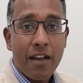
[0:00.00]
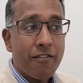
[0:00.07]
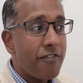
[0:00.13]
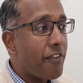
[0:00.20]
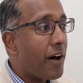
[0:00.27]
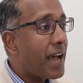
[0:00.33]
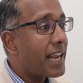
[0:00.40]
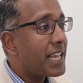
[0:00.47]
And
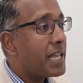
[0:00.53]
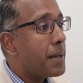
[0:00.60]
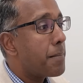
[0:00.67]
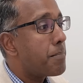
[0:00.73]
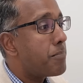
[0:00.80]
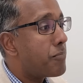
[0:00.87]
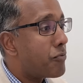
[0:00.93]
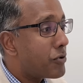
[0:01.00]
finally,
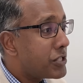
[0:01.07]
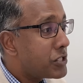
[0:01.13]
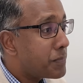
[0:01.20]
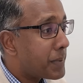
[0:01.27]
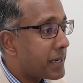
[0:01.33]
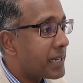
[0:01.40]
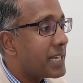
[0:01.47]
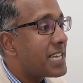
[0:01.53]

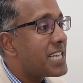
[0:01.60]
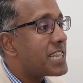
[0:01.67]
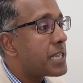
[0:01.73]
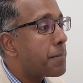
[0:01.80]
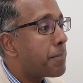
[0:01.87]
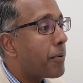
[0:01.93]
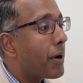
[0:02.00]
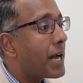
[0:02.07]
Brisbane.
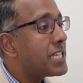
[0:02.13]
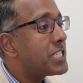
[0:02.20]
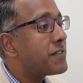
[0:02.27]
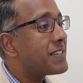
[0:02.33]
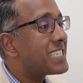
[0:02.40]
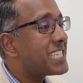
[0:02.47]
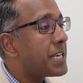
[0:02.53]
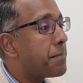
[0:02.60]
The price
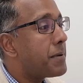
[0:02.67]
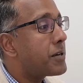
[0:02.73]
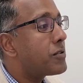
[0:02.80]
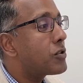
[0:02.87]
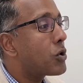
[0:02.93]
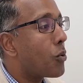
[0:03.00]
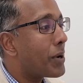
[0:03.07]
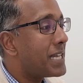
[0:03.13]
of a
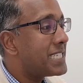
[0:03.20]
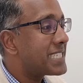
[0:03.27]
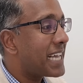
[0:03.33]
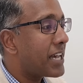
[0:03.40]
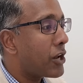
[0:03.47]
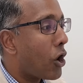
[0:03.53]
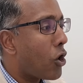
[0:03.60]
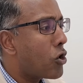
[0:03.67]
typical
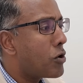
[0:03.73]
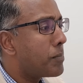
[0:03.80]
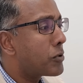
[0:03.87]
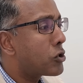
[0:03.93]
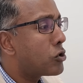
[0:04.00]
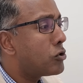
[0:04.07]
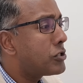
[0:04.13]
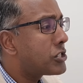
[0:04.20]
Queensland home
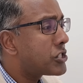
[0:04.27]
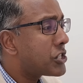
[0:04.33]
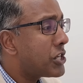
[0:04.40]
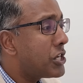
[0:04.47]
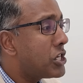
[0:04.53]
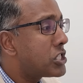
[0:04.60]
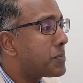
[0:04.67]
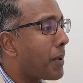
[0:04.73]
could
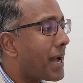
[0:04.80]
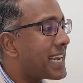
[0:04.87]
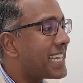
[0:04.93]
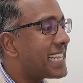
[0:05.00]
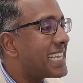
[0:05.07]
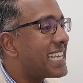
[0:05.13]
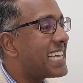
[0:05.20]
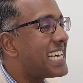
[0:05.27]
surge by
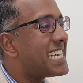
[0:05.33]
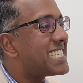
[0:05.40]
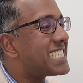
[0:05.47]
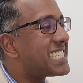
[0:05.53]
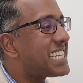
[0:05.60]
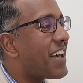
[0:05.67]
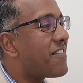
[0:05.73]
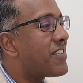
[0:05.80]
nearly
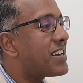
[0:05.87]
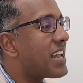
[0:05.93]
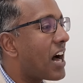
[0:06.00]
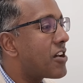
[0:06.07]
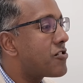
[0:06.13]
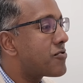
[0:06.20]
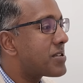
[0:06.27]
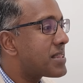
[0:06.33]

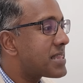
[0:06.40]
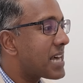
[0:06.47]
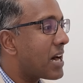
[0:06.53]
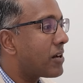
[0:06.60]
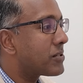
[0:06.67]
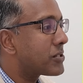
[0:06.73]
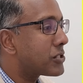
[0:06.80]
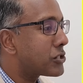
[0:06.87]

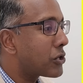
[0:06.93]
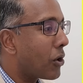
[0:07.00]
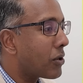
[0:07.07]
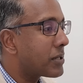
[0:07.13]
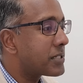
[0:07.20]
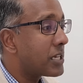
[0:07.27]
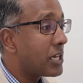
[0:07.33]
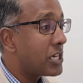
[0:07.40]

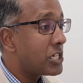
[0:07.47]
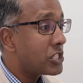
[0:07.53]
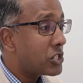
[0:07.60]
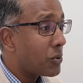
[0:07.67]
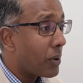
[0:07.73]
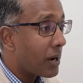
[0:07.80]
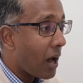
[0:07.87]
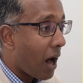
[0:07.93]
$700,000
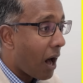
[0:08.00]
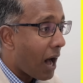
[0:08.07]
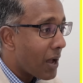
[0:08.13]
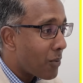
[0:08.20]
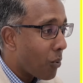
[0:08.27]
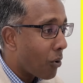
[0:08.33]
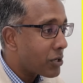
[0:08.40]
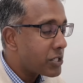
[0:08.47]
to an
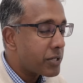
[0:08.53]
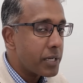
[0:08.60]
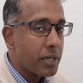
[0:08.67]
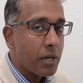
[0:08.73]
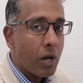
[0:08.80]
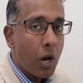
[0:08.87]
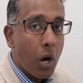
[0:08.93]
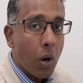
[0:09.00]

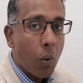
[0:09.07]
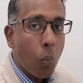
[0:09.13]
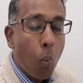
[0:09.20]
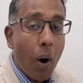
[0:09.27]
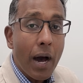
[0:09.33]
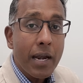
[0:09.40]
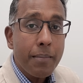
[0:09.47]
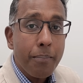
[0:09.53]
eye-watering
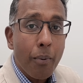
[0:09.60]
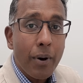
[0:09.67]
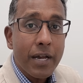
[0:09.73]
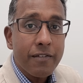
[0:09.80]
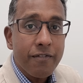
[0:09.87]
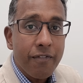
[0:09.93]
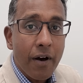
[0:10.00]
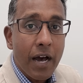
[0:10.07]

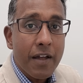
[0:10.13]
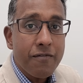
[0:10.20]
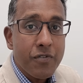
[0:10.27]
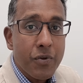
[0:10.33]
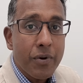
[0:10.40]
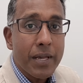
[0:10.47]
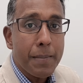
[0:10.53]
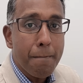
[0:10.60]

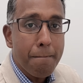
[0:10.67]
$1.53